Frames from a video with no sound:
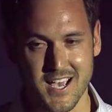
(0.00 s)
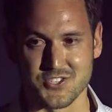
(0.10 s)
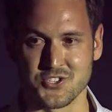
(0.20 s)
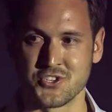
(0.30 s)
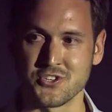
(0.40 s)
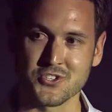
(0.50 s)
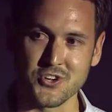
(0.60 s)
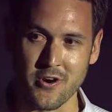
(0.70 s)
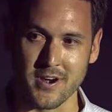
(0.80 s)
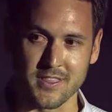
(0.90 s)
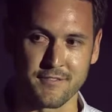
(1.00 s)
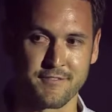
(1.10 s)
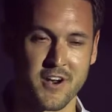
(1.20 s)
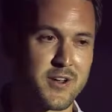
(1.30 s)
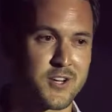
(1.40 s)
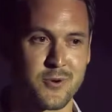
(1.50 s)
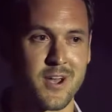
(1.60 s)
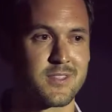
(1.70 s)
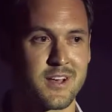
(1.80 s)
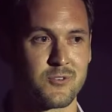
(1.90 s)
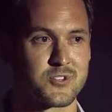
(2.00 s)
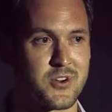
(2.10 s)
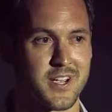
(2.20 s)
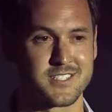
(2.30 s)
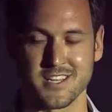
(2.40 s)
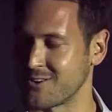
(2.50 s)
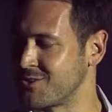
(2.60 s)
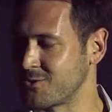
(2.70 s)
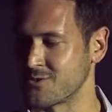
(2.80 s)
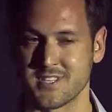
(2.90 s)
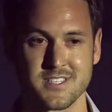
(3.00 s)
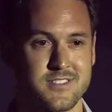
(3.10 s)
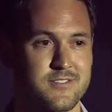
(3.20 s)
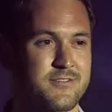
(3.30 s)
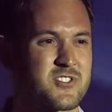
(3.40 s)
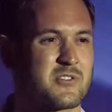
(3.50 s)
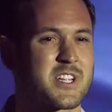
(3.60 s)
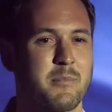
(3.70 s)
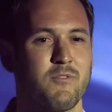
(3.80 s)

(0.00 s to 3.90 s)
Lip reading: has just started at the very ground level trying to introduce this certain type